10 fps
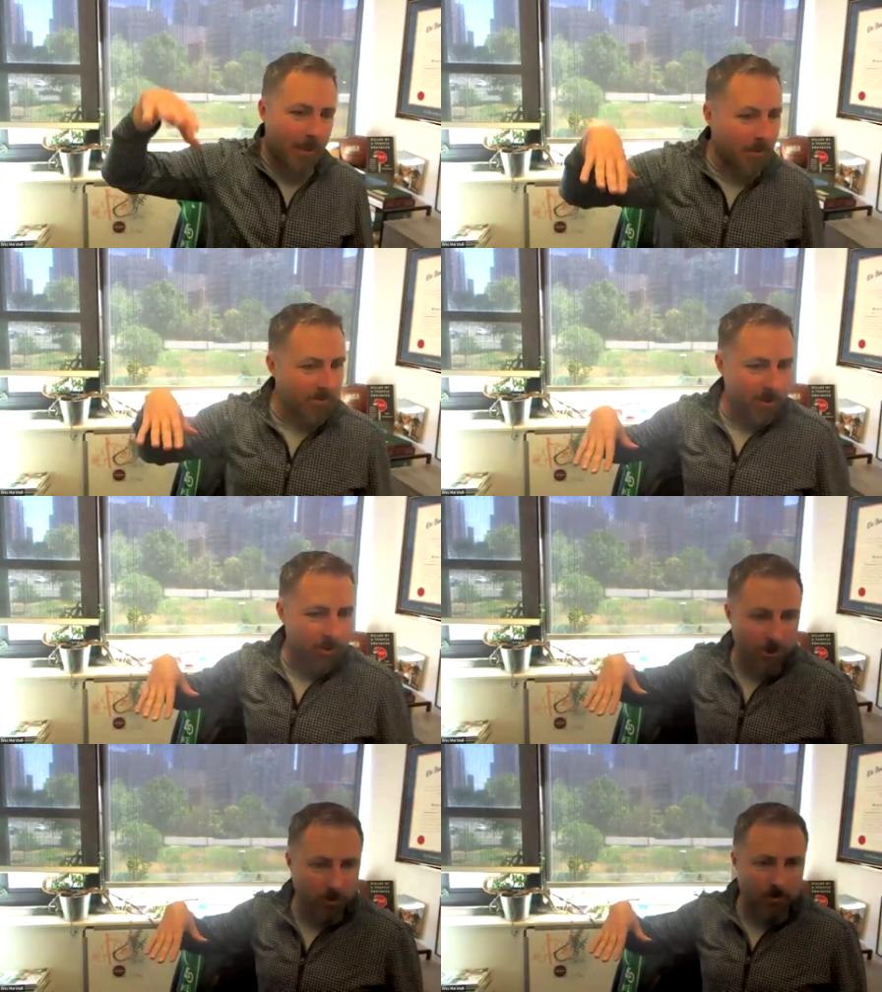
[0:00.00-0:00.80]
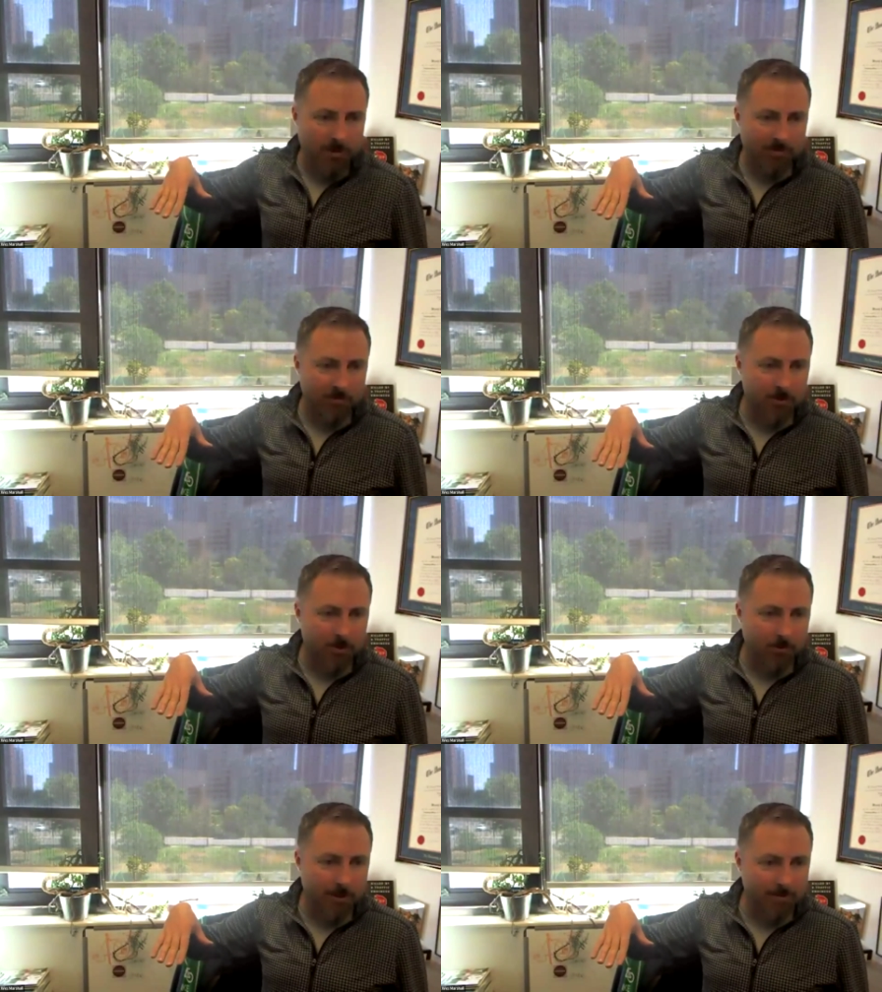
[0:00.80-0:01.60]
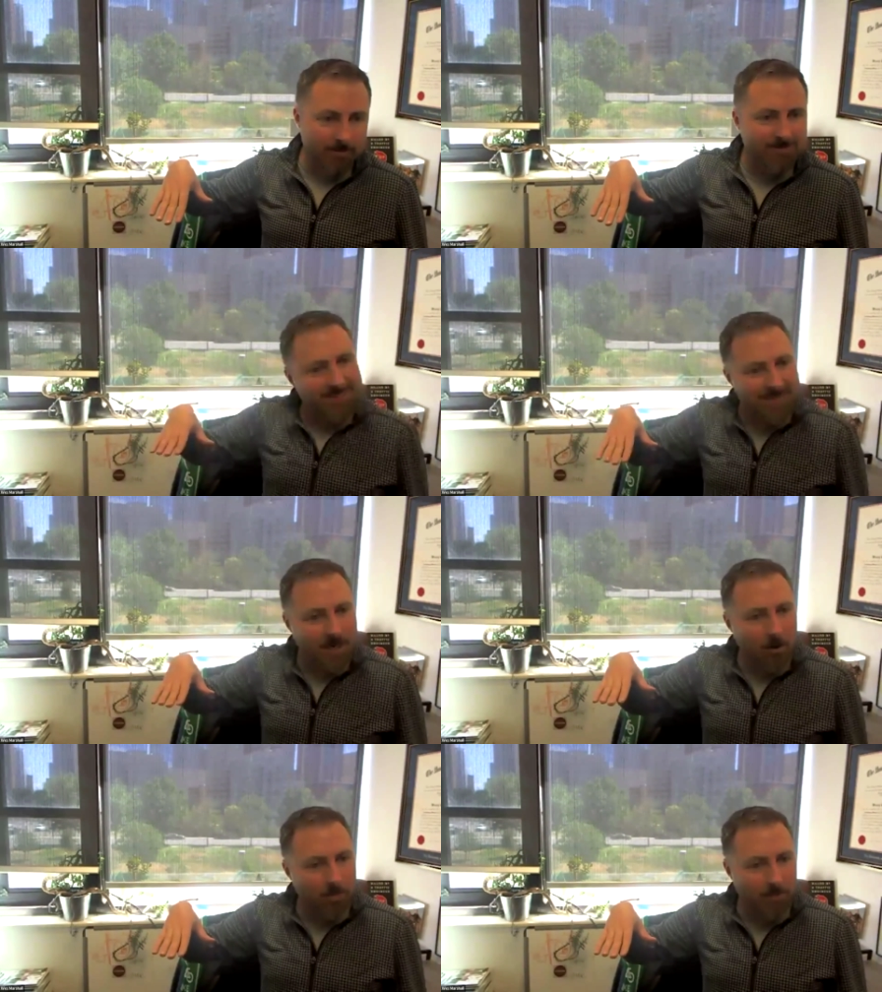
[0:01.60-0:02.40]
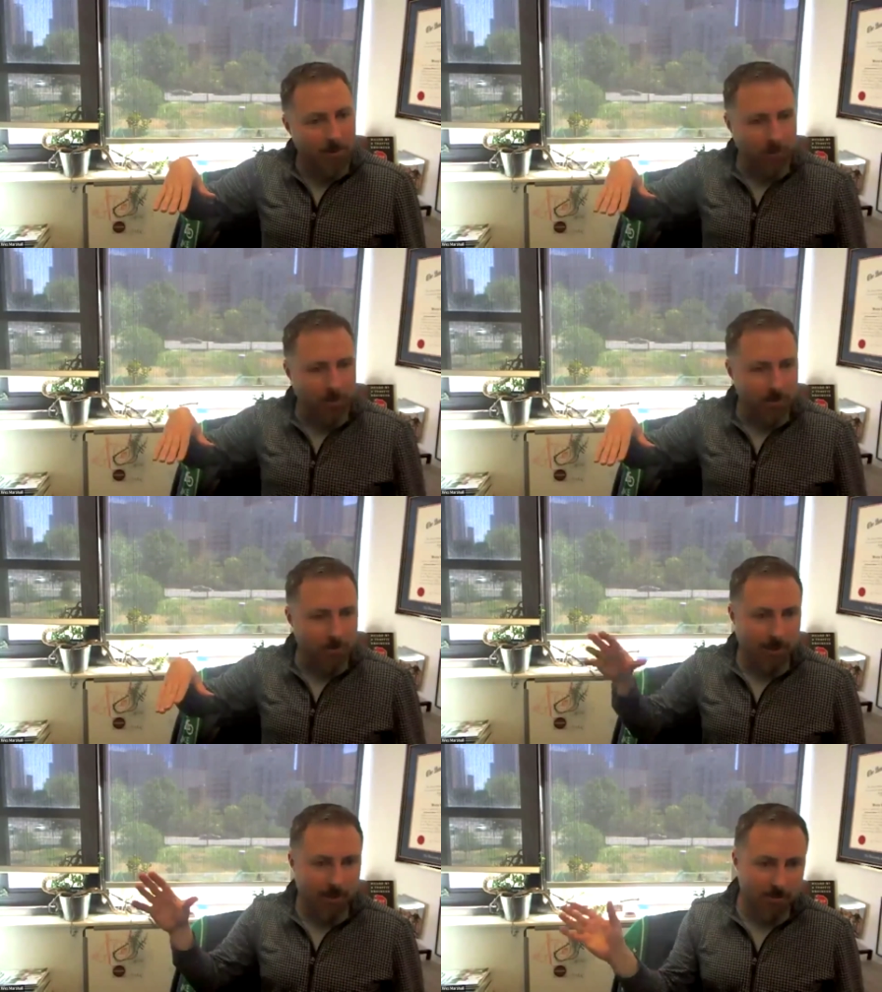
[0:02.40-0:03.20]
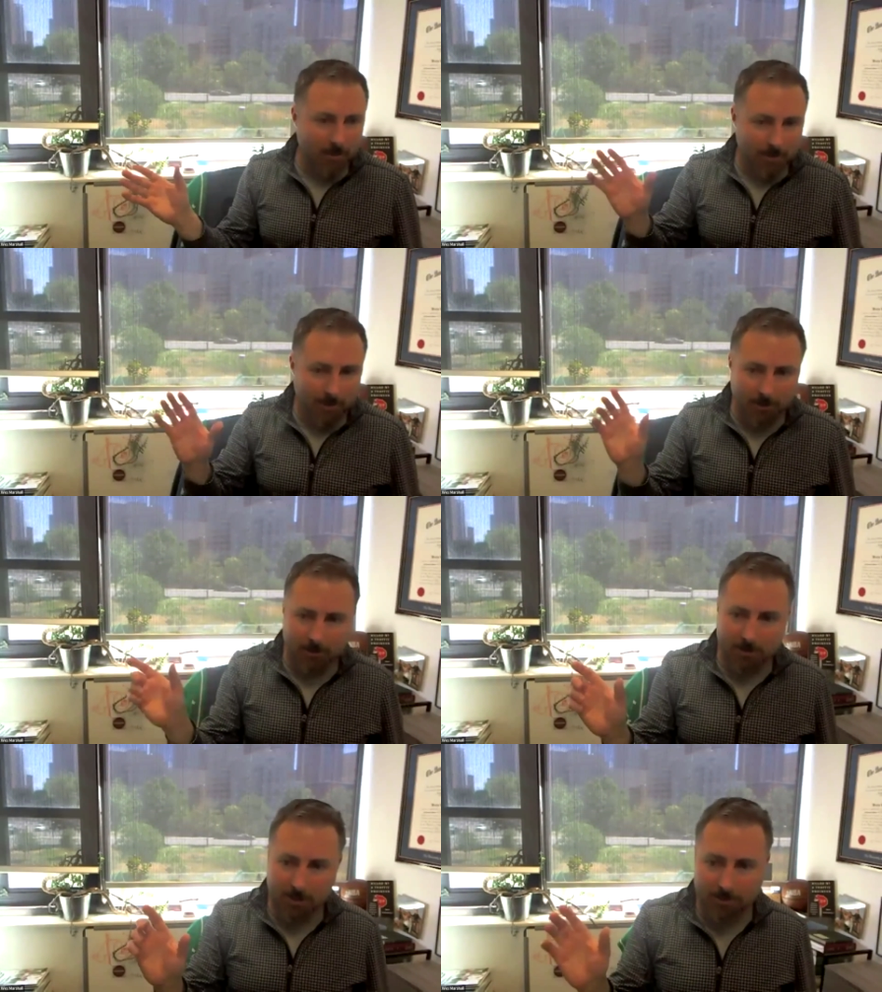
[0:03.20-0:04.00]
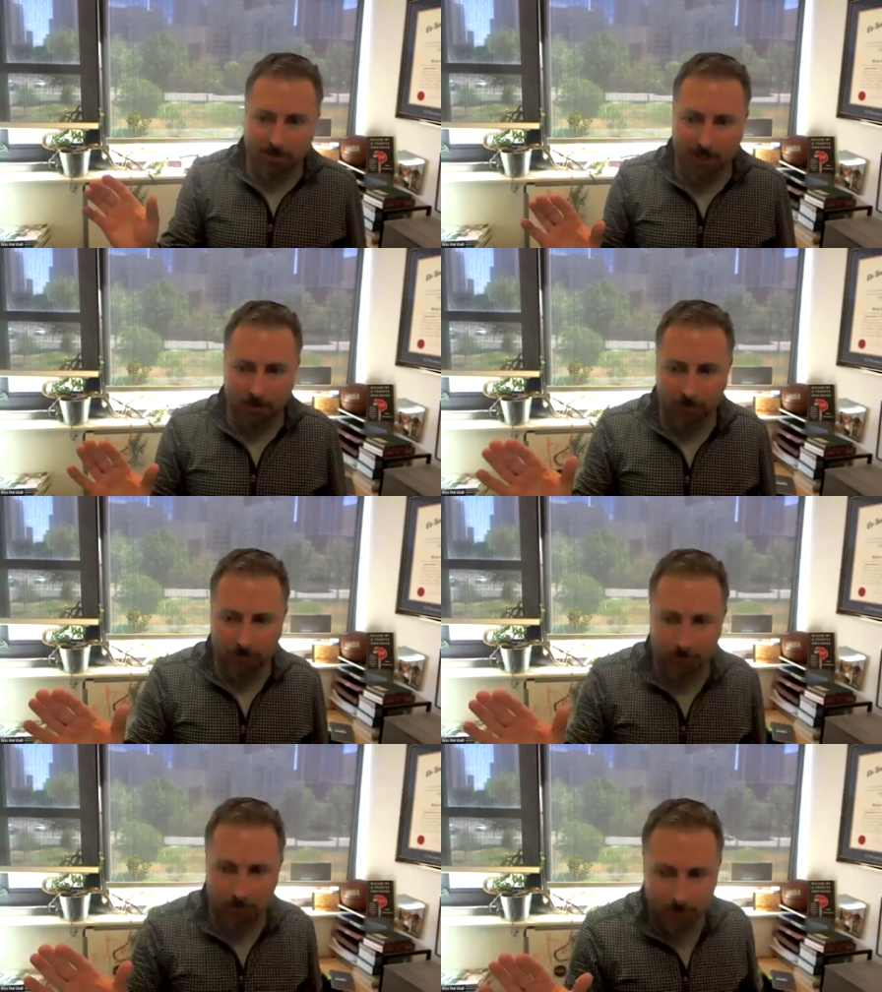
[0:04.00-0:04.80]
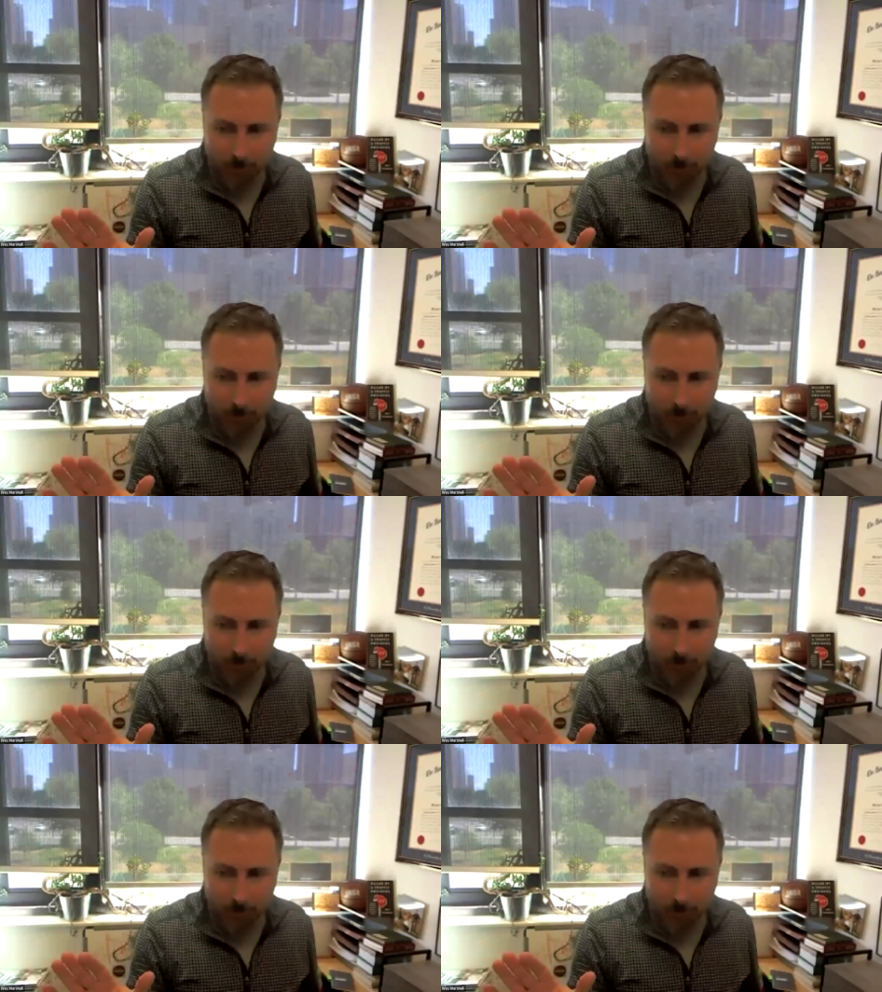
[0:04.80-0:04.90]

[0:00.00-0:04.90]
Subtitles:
But if I show you what Denver's doing, like, oh, maybe we can do that. So I think you just need to be careful